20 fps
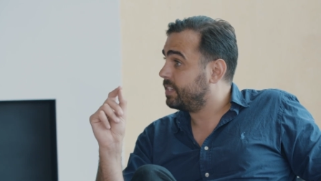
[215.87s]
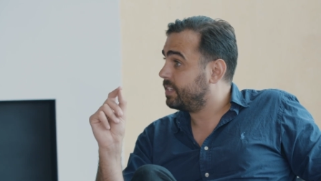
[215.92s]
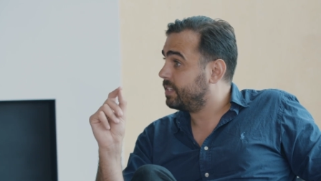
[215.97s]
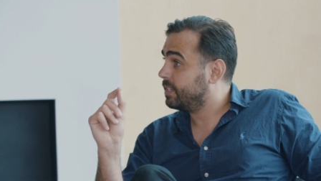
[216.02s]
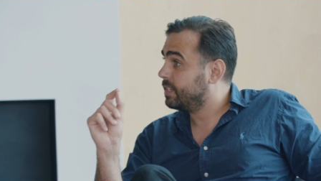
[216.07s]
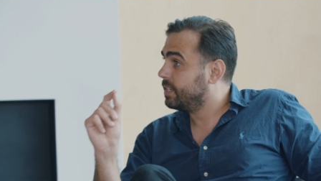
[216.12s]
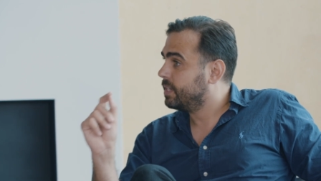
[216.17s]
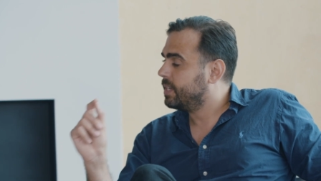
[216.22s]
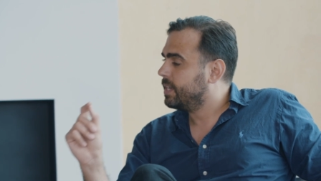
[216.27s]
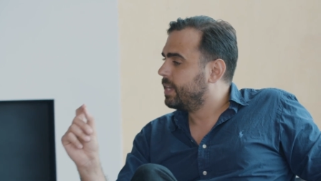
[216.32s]
Mm
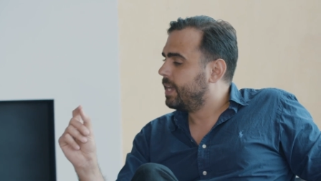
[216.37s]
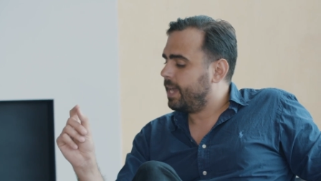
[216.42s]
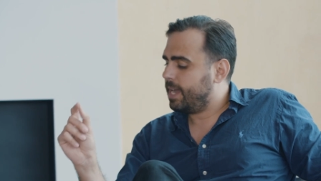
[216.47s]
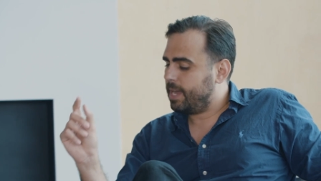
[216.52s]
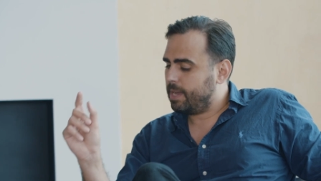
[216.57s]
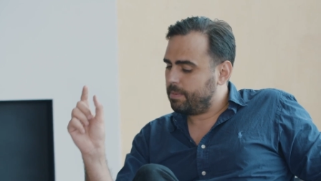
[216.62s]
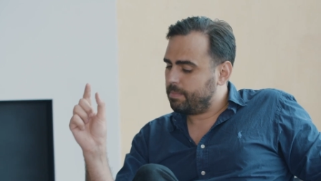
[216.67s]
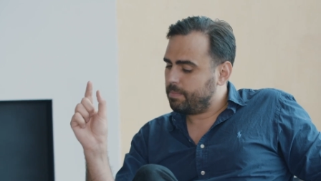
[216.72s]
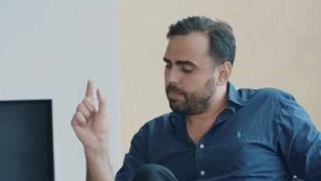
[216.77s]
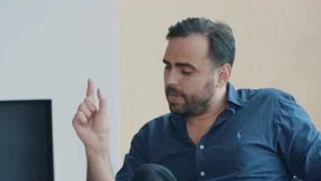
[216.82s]

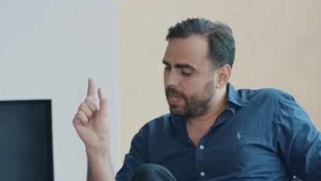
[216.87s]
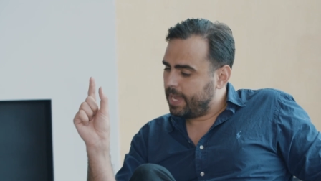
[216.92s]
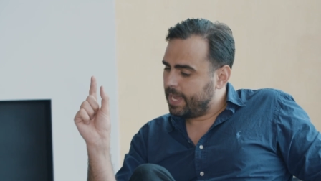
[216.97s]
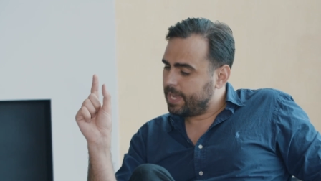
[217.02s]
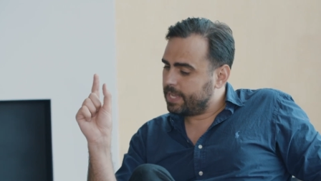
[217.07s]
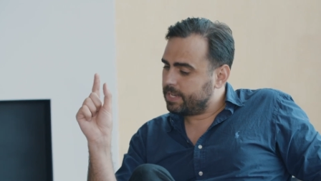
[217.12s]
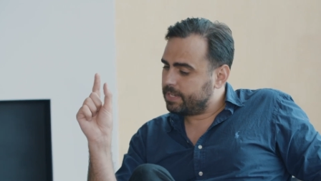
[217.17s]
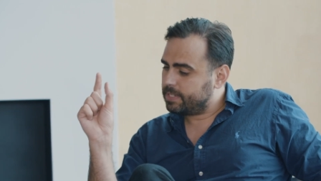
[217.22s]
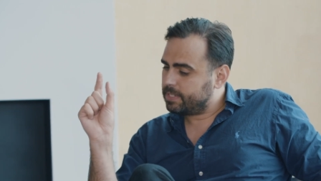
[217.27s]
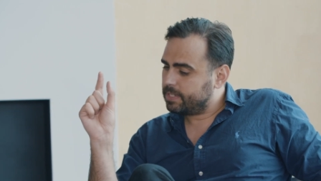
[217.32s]
-hmm.
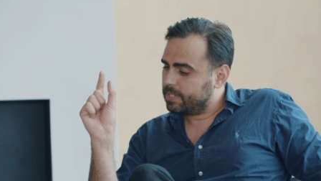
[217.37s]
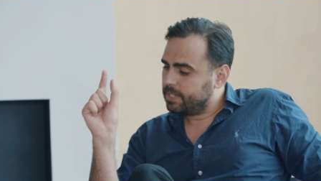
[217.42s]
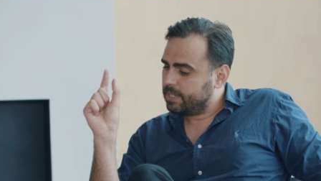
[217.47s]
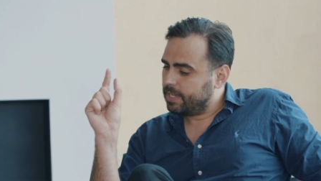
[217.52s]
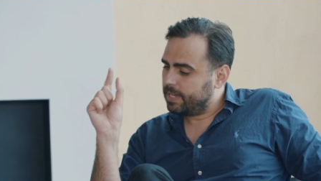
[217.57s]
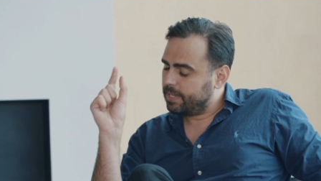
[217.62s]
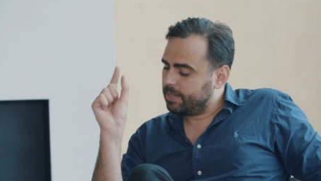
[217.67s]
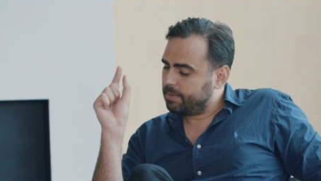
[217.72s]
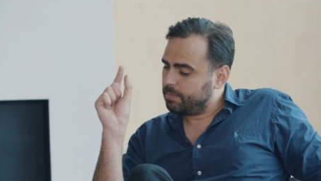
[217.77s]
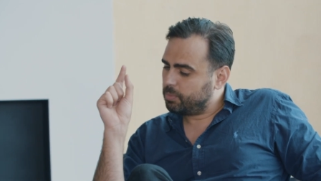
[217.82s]
and
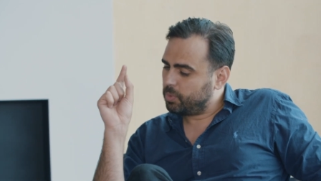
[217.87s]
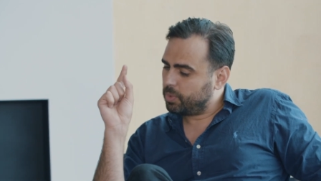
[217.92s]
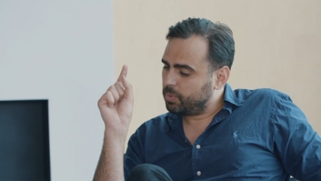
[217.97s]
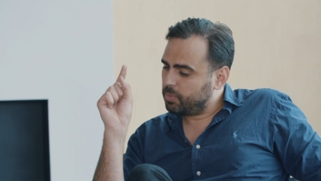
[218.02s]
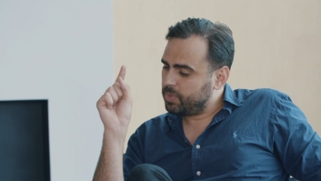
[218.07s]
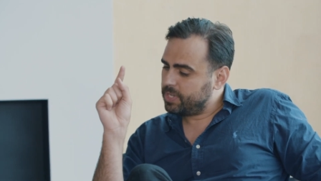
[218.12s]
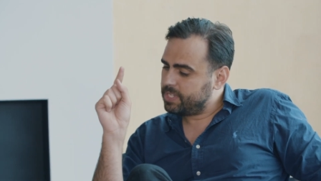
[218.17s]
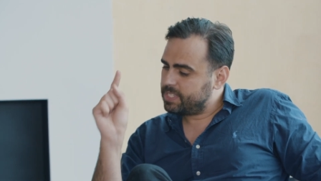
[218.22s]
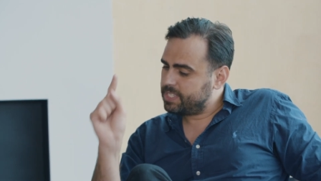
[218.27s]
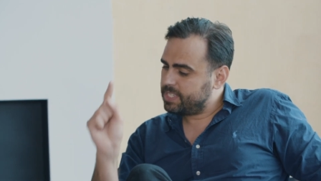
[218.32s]
um, what
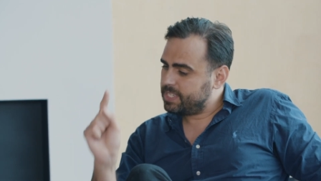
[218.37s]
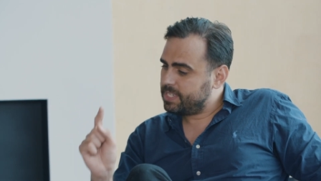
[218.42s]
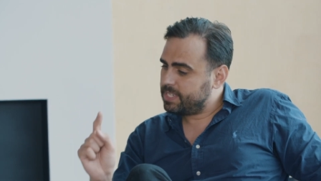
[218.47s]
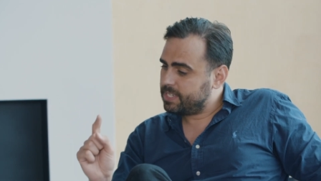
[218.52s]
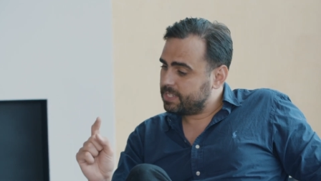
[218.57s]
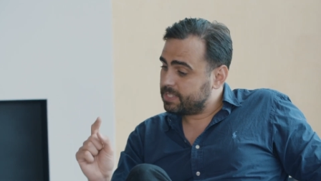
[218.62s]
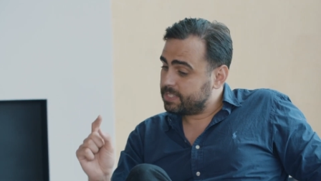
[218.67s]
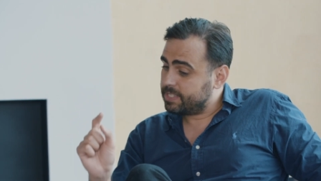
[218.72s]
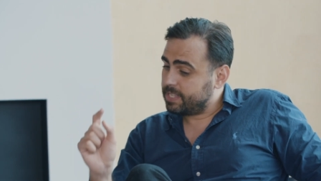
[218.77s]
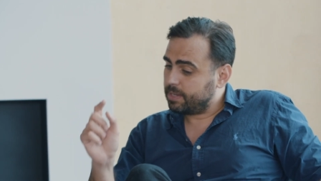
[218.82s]
we see
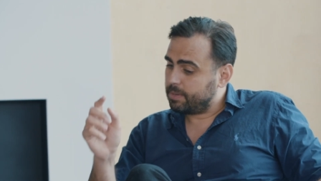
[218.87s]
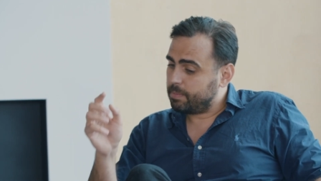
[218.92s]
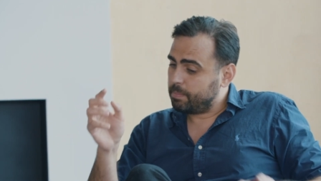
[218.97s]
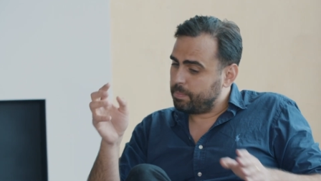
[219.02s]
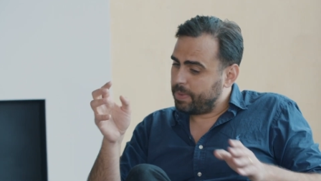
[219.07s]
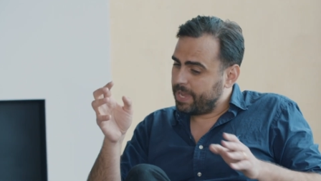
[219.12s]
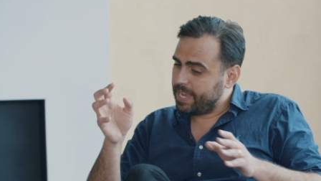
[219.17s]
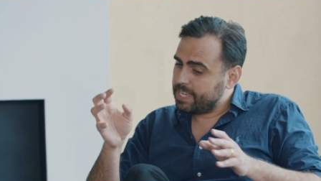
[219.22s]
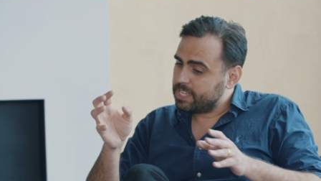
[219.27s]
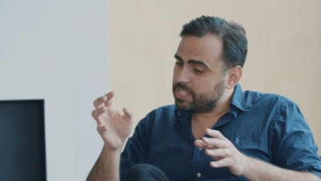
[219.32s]
is that
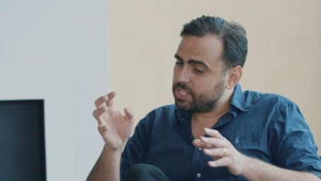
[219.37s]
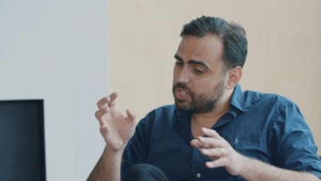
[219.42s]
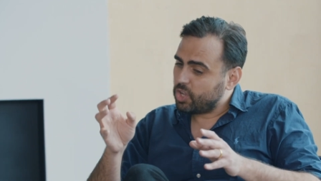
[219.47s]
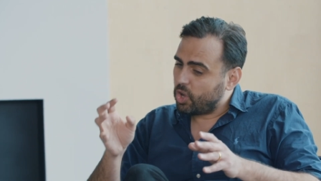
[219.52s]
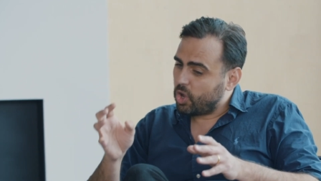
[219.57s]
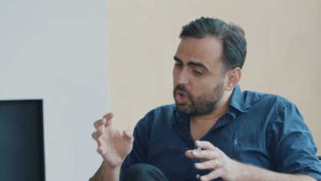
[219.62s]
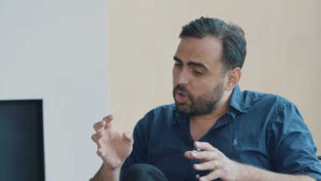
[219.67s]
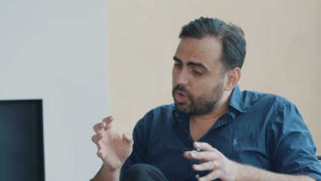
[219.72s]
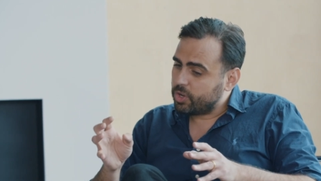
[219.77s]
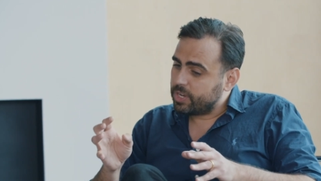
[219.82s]
based
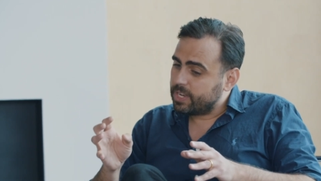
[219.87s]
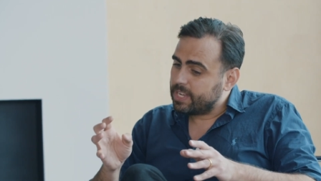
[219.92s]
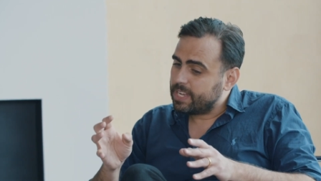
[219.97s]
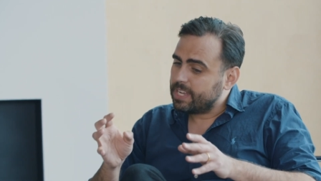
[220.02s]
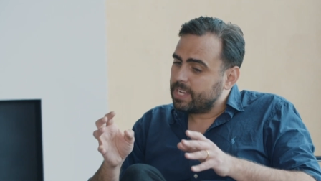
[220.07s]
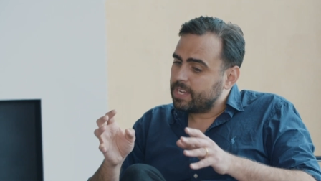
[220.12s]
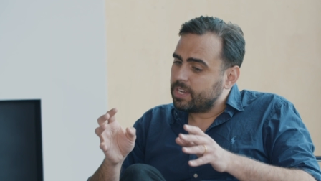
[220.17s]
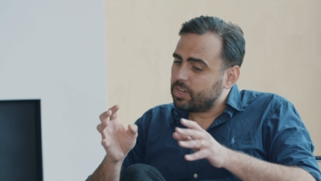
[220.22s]
on